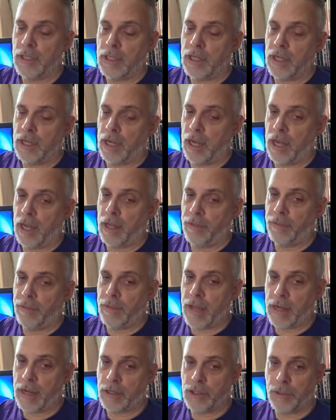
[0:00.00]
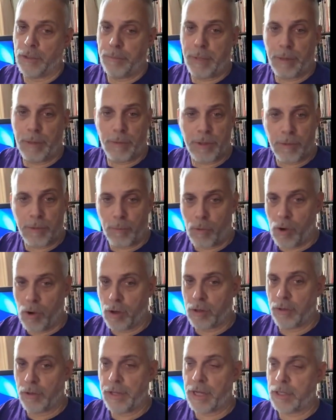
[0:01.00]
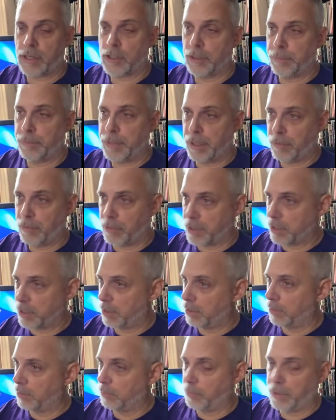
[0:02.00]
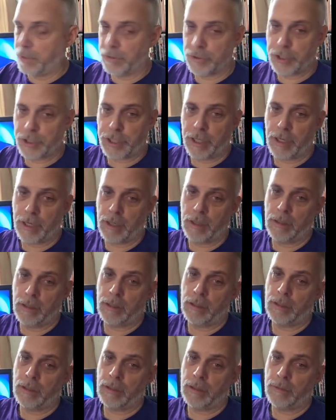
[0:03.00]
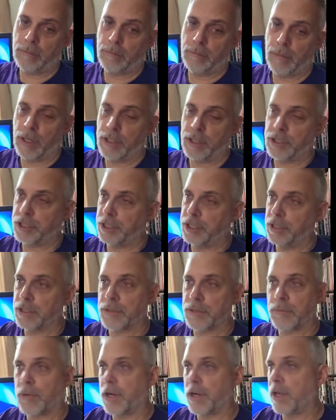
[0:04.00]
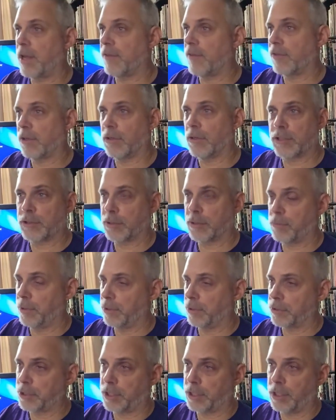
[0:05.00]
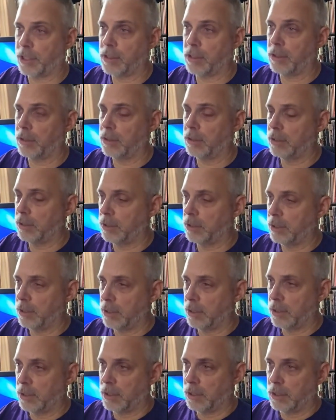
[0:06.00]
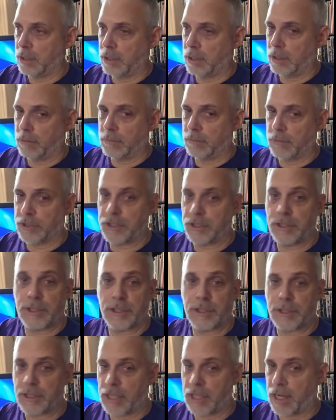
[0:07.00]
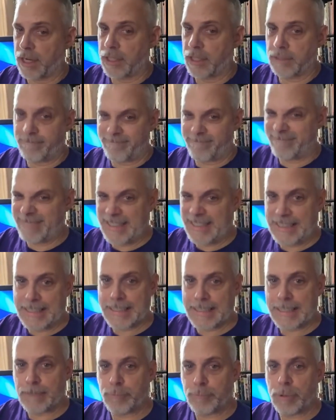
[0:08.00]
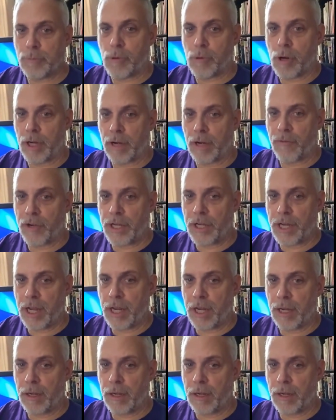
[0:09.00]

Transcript: And that could be with a walker, that could be with a wheelchair. But she doesn't want to have an electric wheelchair. She's just got to get up and walk every day.